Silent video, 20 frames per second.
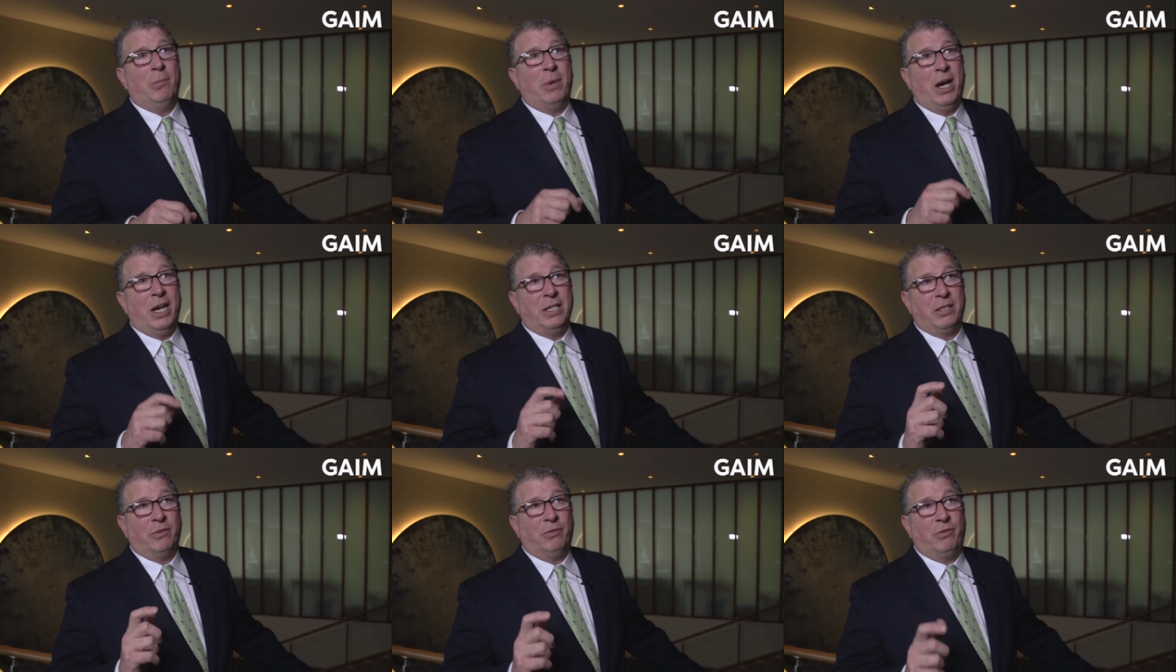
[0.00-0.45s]
and
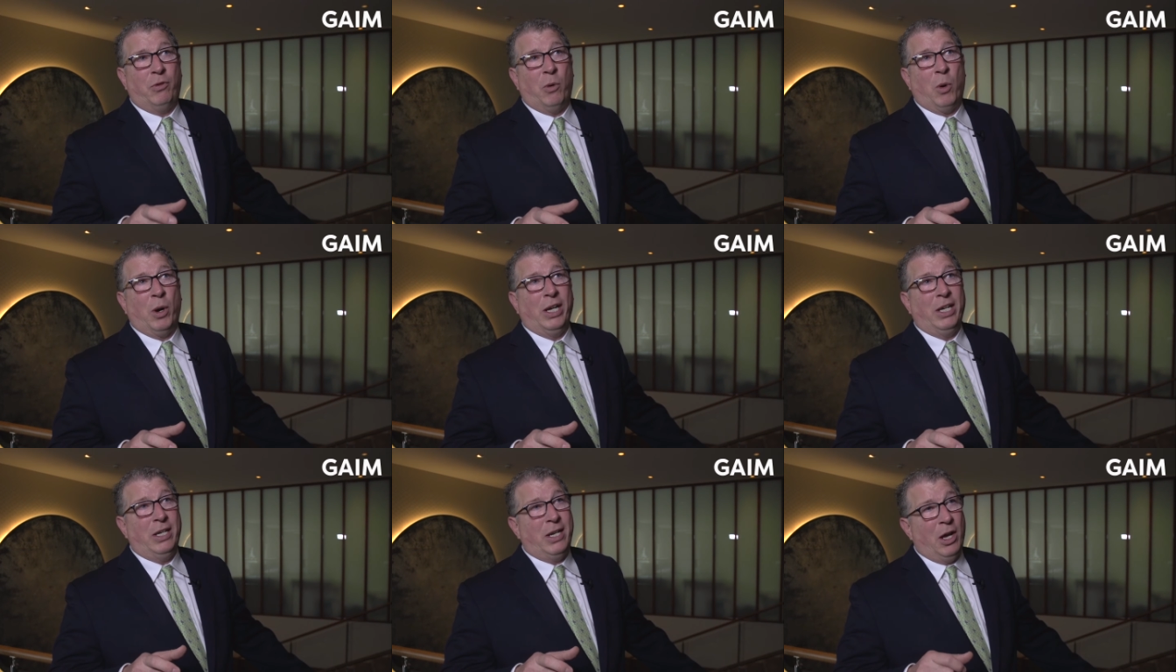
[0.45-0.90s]
buys a
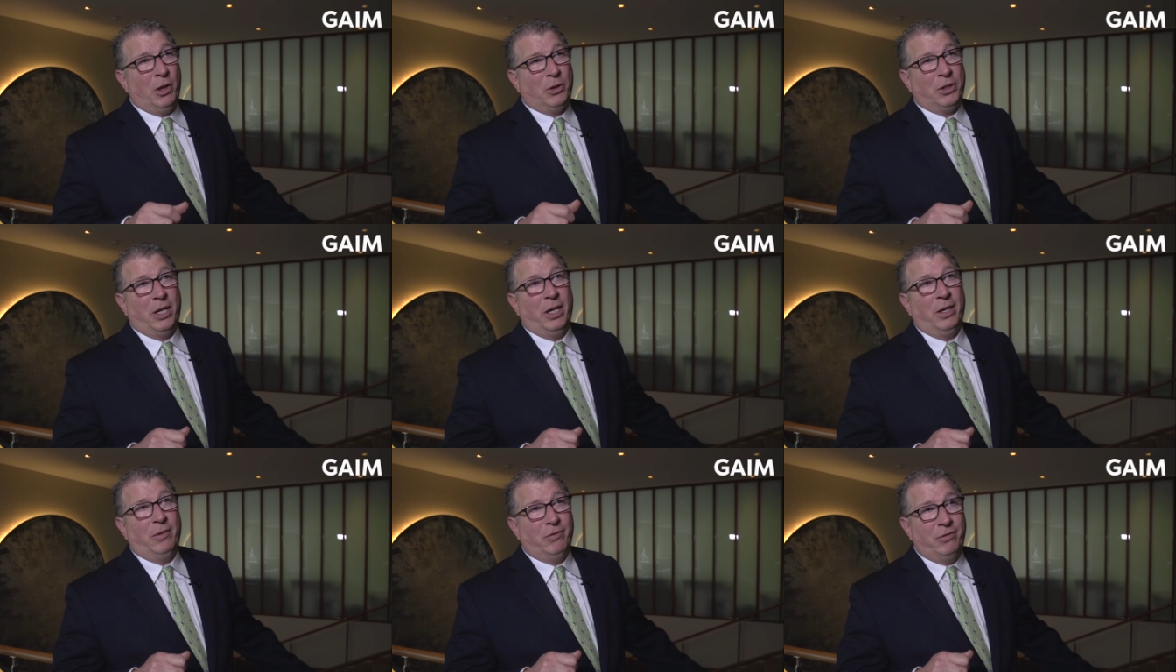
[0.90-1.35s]
40
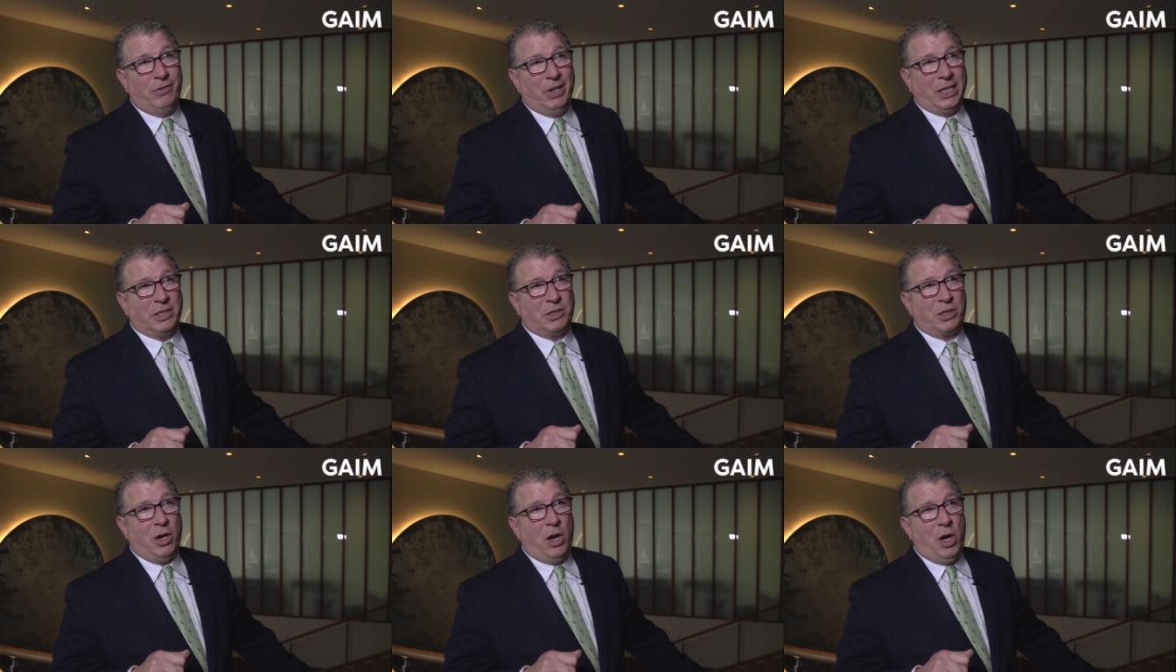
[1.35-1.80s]
delta
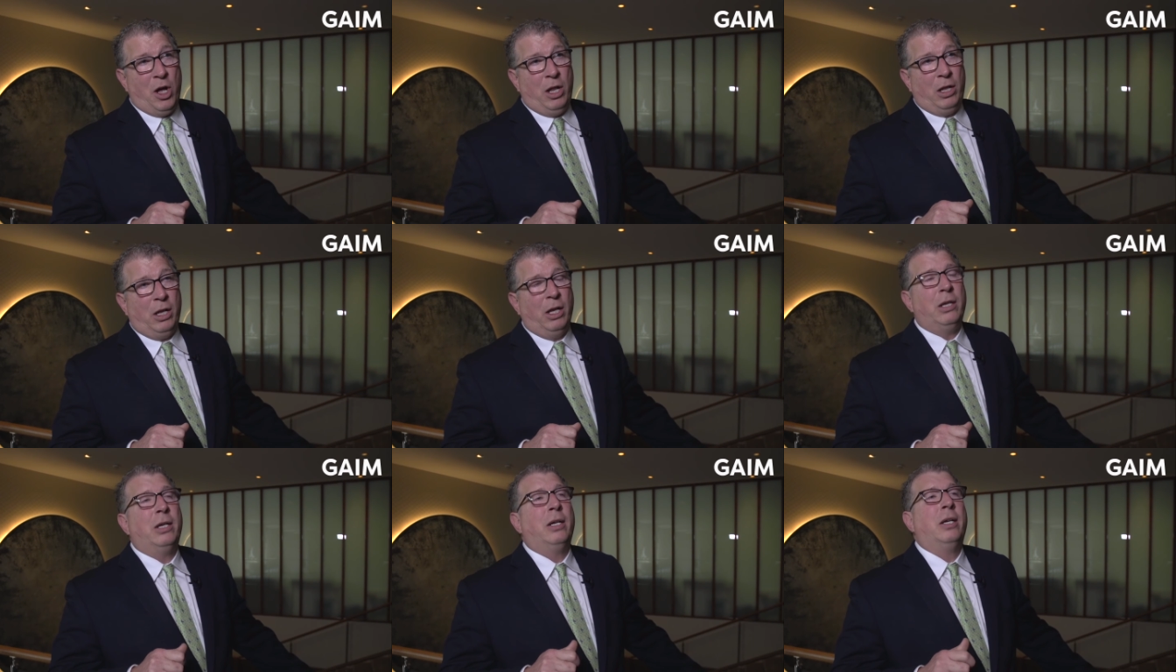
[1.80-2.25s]
VIX call.